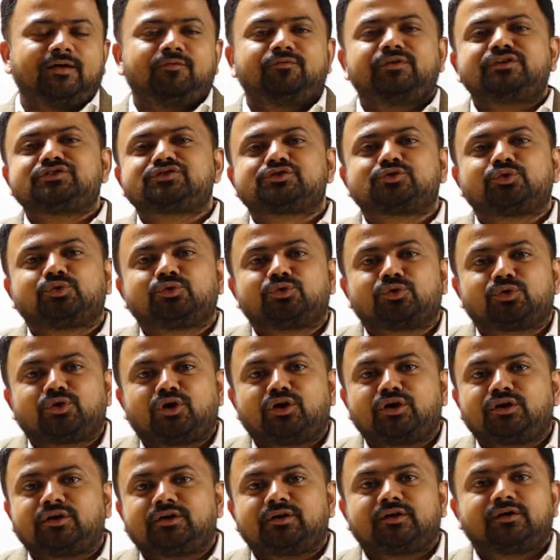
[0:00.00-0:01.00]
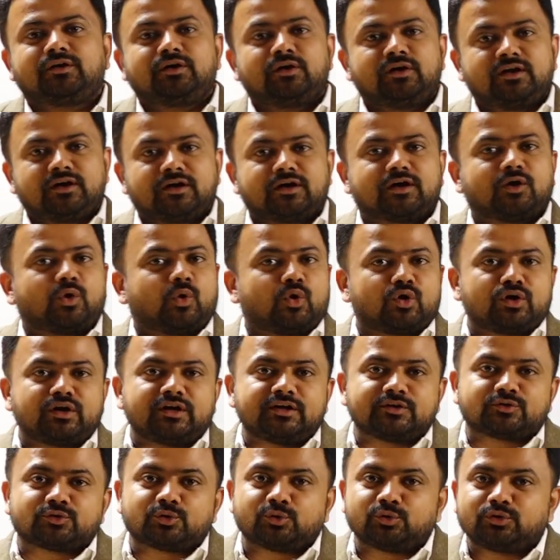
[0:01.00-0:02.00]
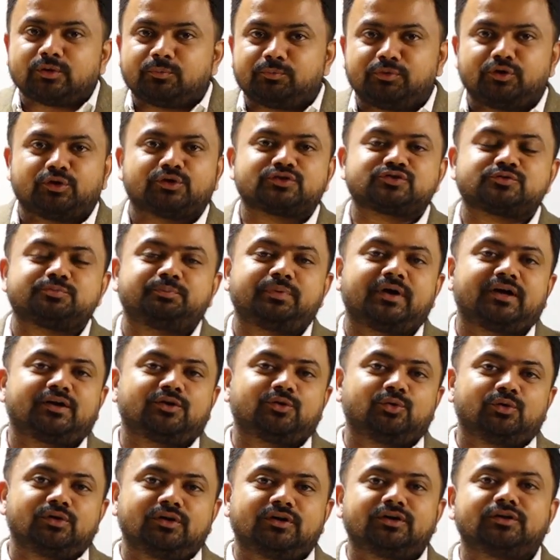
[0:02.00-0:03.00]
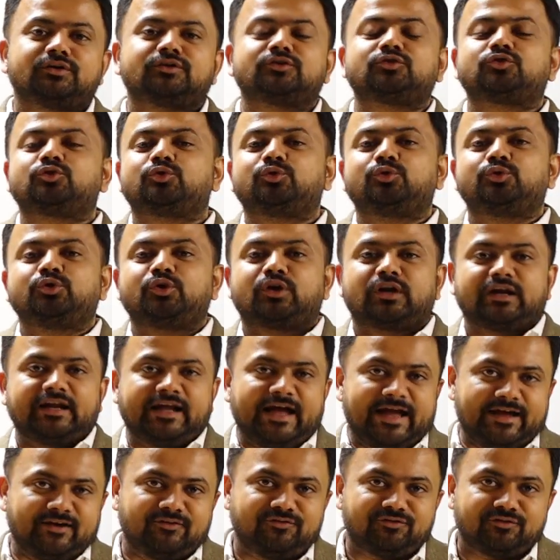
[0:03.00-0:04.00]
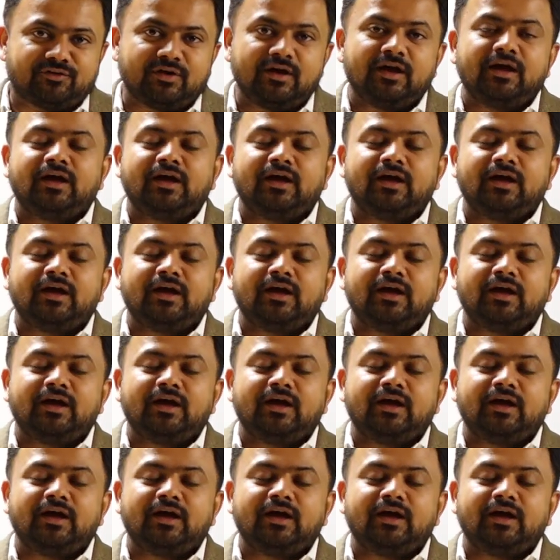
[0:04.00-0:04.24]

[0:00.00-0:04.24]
which you do not learn only through the books, but you learn through your life